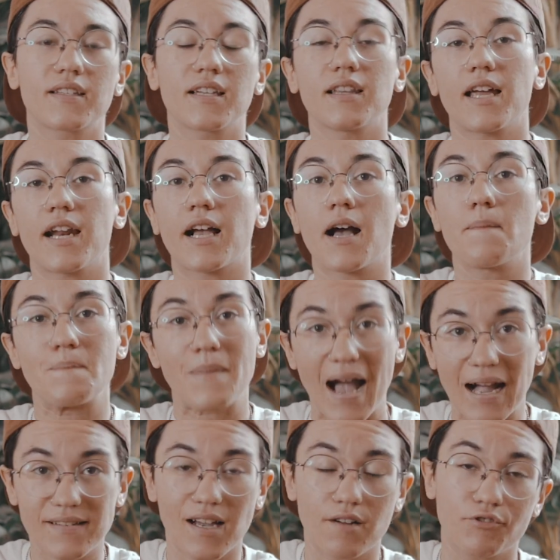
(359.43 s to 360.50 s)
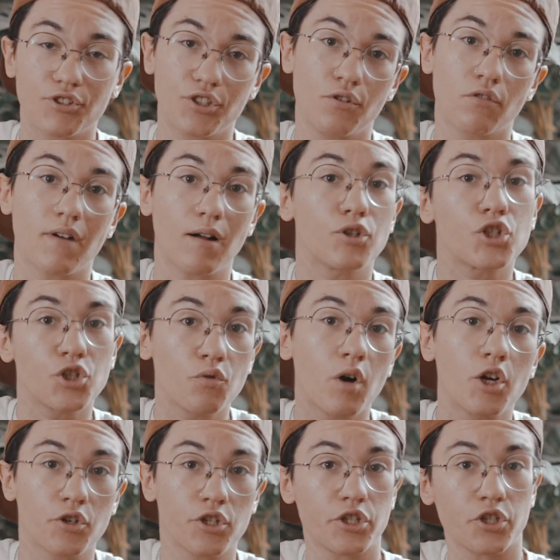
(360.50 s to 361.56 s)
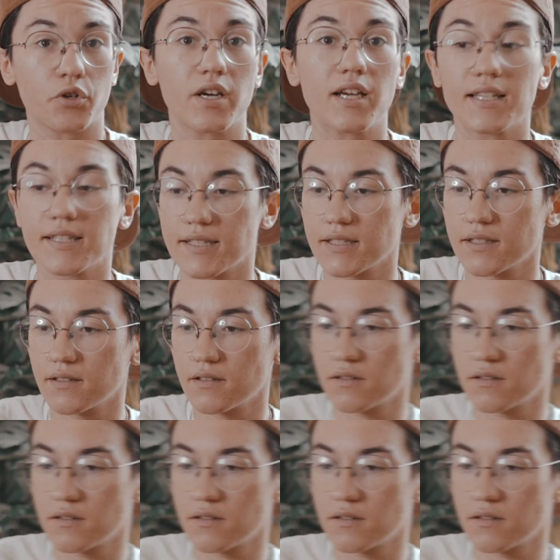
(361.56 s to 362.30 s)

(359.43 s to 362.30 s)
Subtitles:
to let it come back down to around 200 degrees.